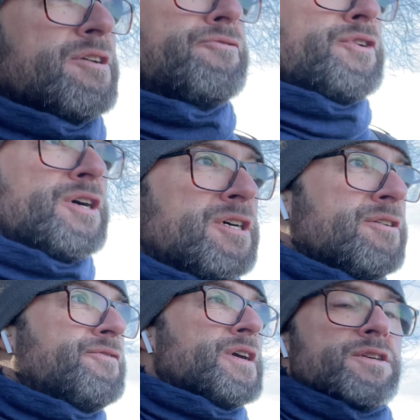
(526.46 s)
far,
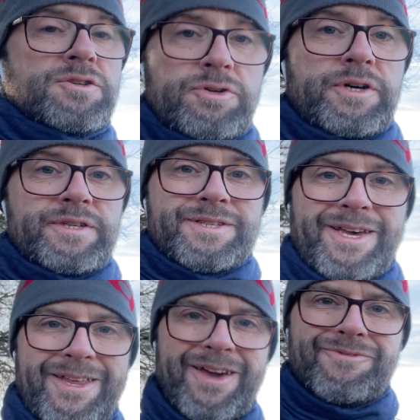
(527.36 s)
fingers crossed,
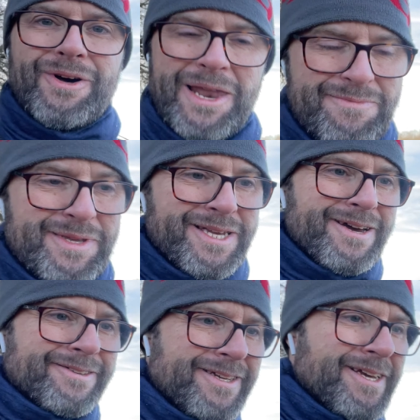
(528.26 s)
they've not let me
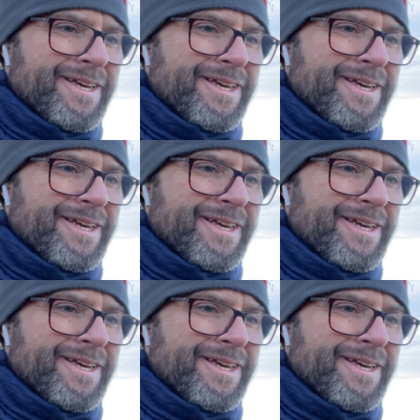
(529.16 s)
down.